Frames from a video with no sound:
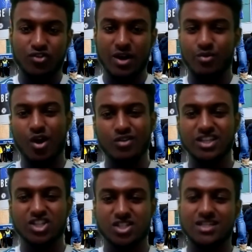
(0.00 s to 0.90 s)
and we only
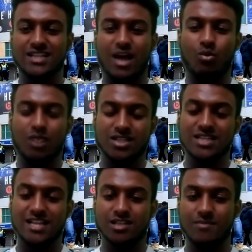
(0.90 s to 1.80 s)
just need that one
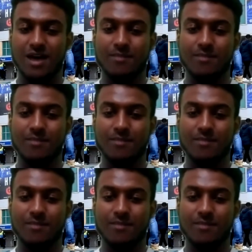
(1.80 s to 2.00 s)
centre back.